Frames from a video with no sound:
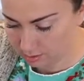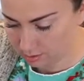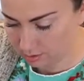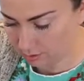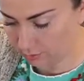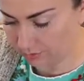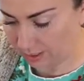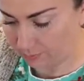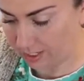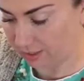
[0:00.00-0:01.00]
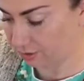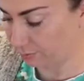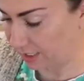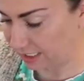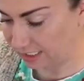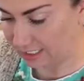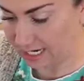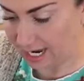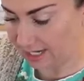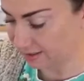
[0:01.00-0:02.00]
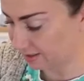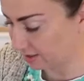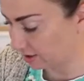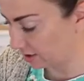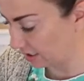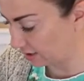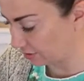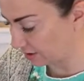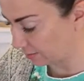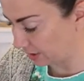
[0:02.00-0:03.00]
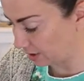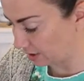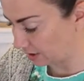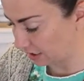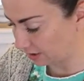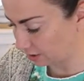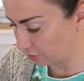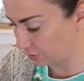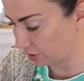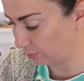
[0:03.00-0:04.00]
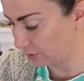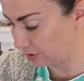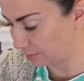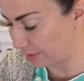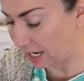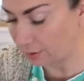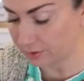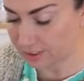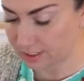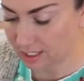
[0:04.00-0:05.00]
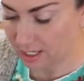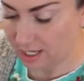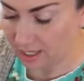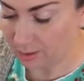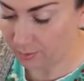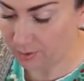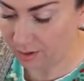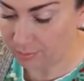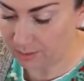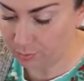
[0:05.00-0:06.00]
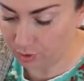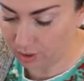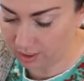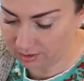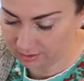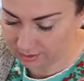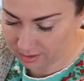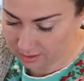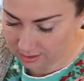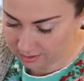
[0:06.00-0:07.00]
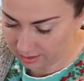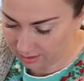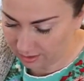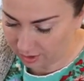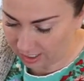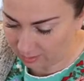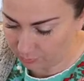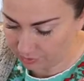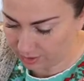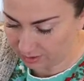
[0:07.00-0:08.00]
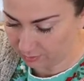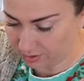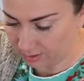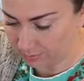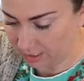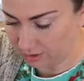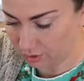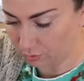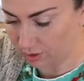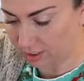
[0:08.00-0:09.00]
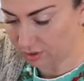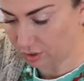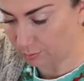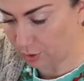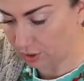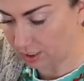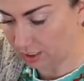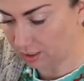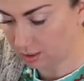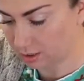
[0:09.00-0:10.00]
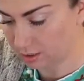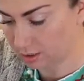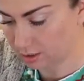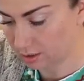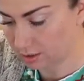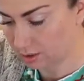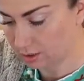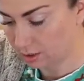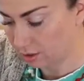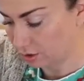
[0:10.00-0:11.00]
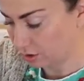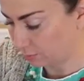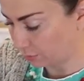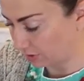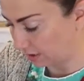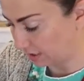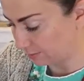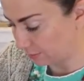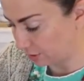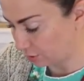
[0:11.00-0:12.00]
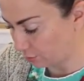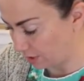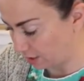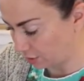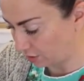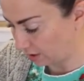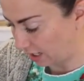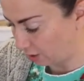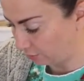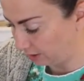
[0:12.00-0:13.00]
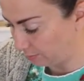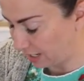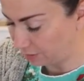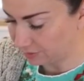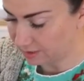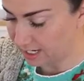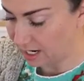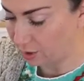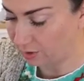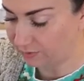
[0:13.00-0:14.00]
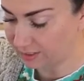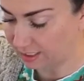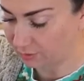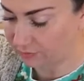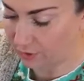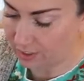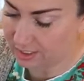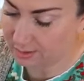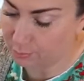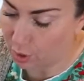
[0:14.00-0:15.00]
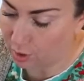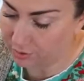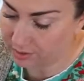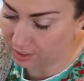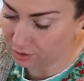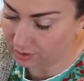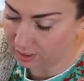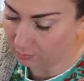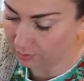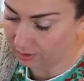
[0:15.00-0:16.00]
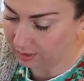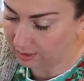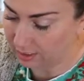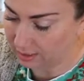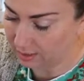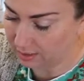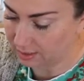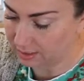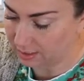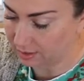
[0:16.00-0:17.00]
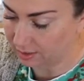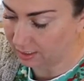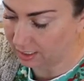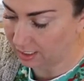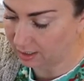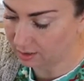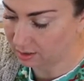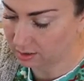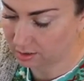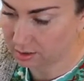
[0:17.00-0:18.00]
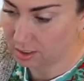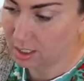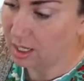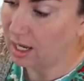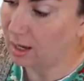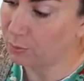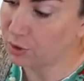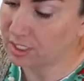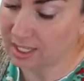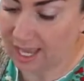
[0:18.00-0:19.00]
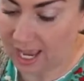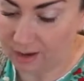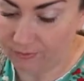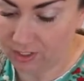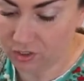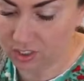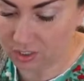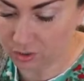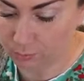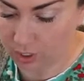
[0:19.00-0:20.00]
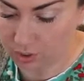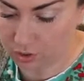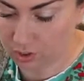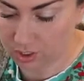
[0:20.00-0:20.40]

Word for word: So that way I don't make any cats think there's somebody knocking at the door. We used to pounce and then we would have people say that their animals thought there was somebody at the door and they'd start barking. The swirling is much quieter. I only pounce now if it's like a very small stencil and I really need to get into the detail and I can't. I'm using the half inch stencil brush.